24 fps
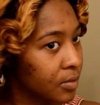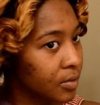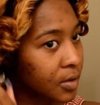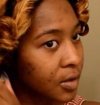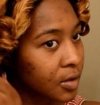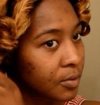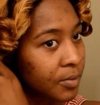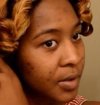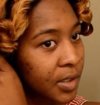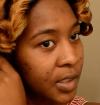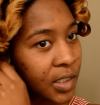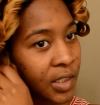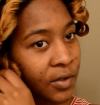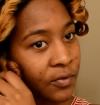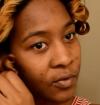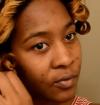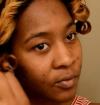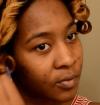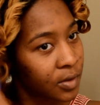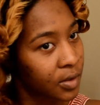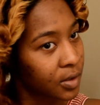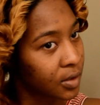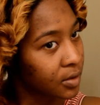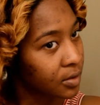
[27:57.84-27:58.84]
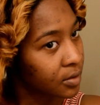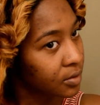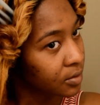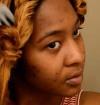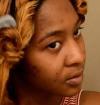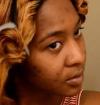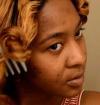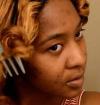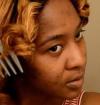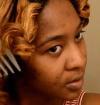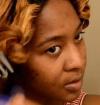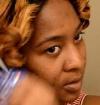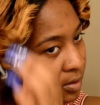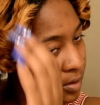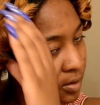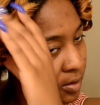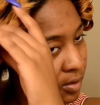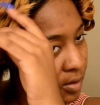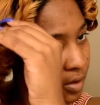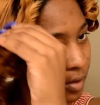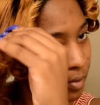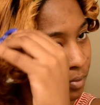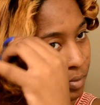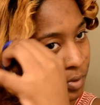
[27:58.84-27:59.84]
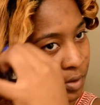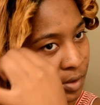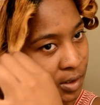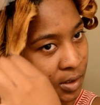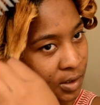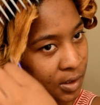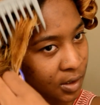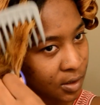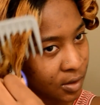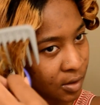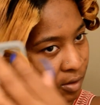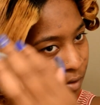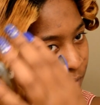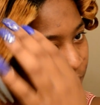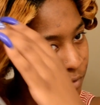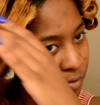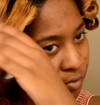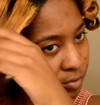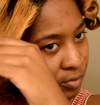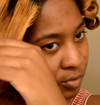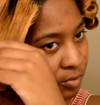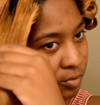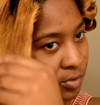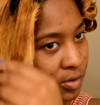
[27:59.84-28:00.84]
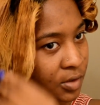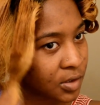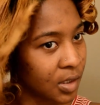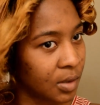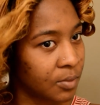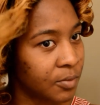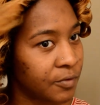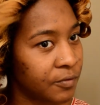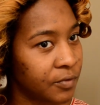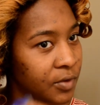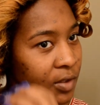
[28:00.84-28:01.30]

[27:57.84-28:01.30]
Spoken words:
You might even want to completely comb through some of